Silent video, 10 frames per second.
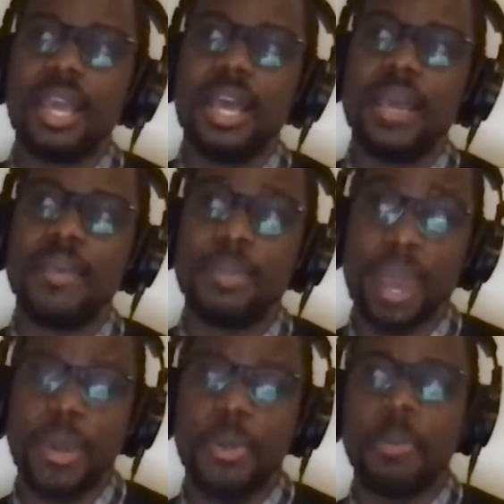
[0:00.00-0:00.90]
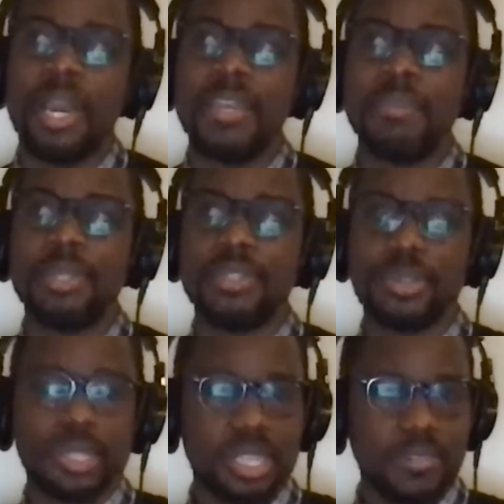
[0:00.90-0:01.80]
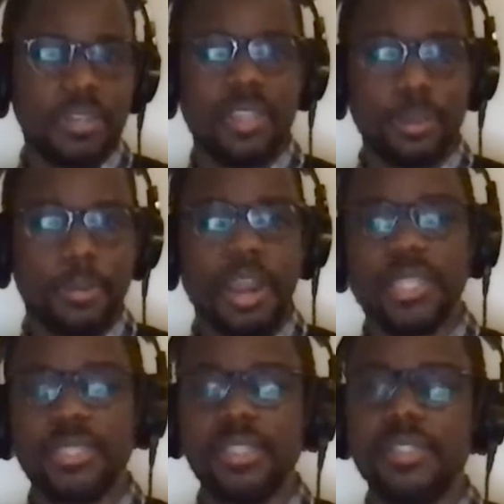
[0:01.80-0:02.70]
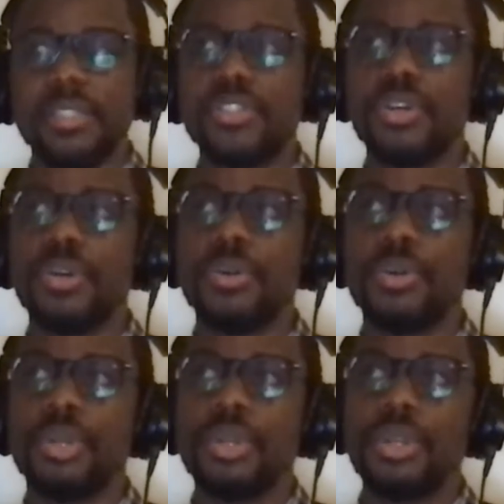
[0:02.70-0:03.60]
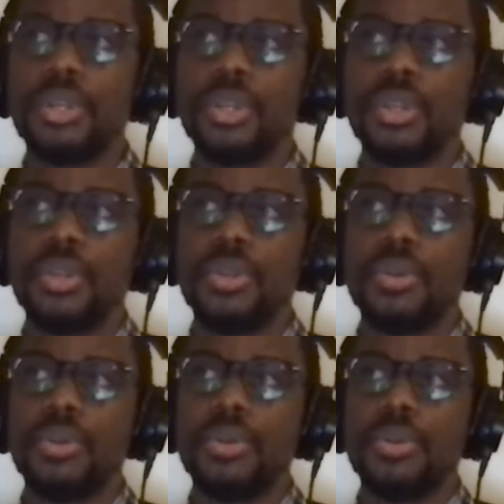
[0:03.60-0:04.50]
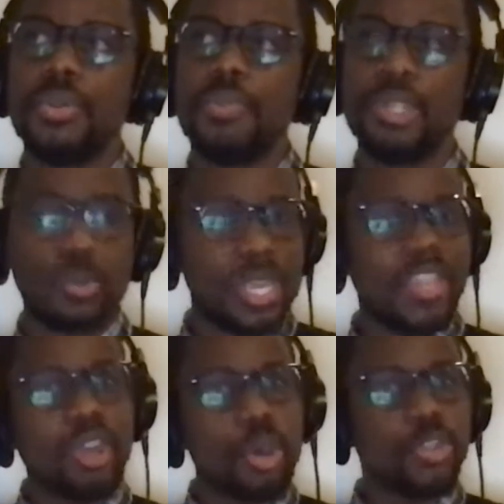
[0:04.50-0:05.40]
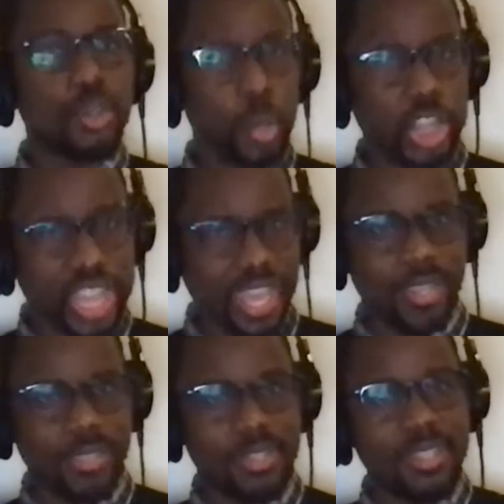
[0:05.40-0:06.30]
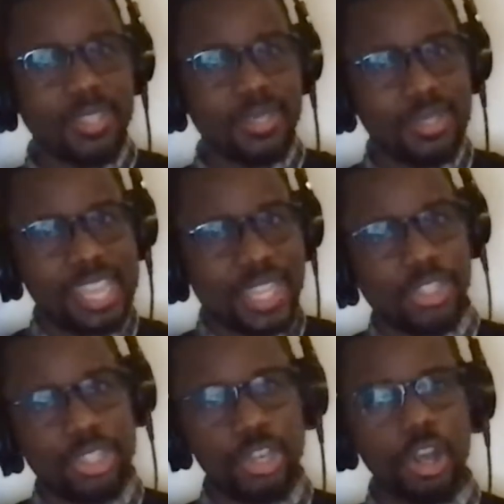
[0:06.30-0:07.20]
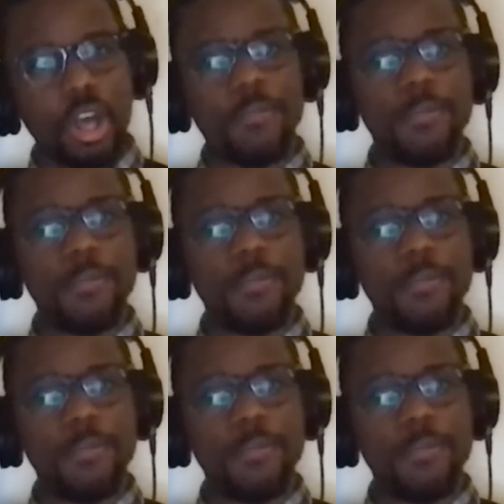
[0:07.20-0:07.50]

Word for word: um, in my own mind but certainly even in the practice and so between those two things this tension of